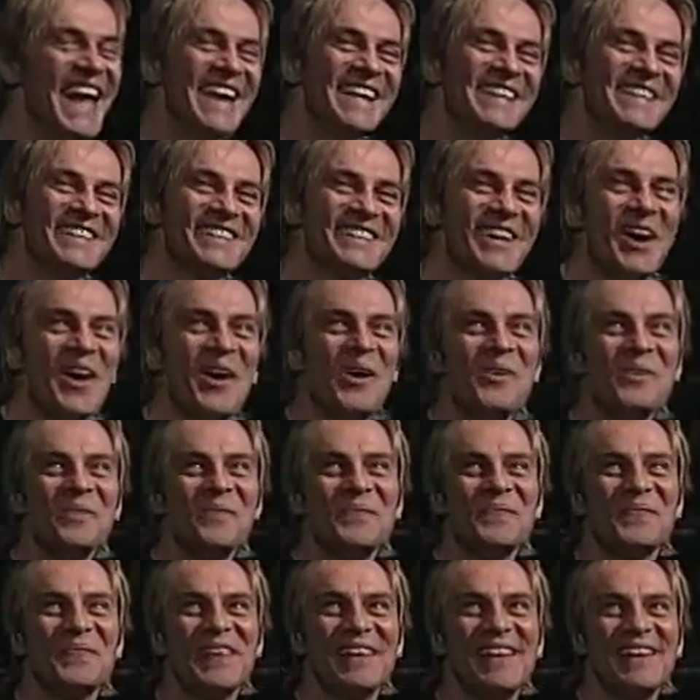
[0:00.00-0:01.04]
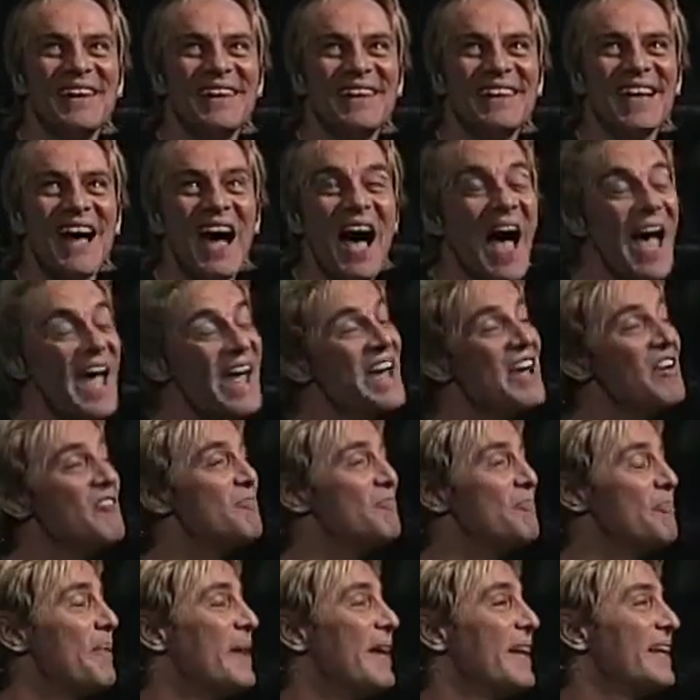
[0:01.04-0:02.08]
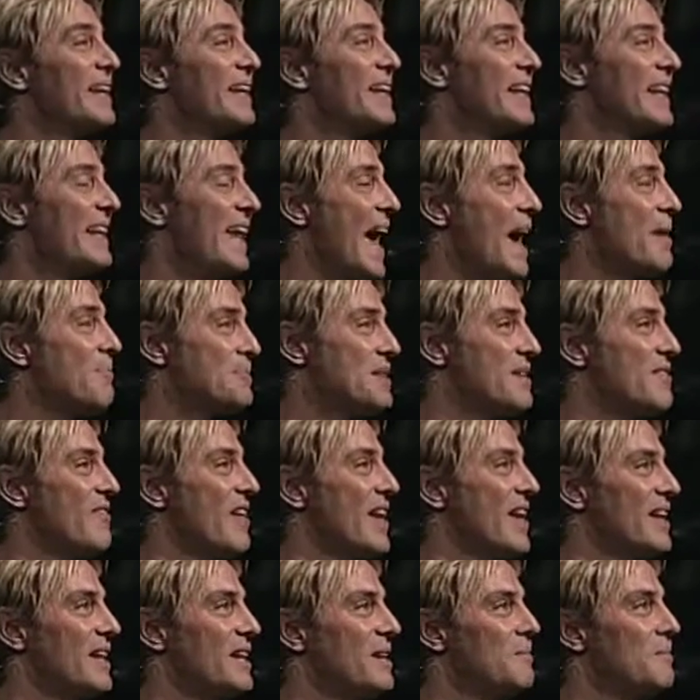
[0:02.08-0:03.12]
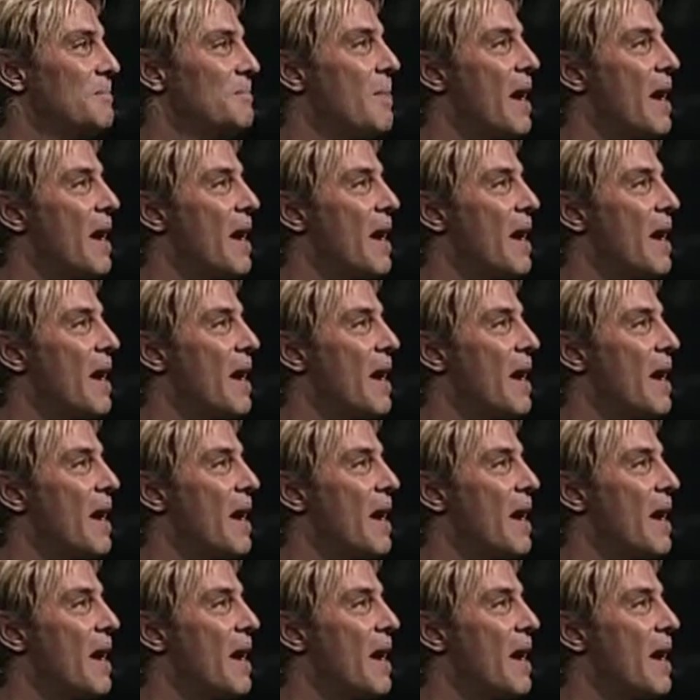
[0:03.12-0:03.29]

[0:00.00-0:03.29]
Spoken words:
So I have been captivated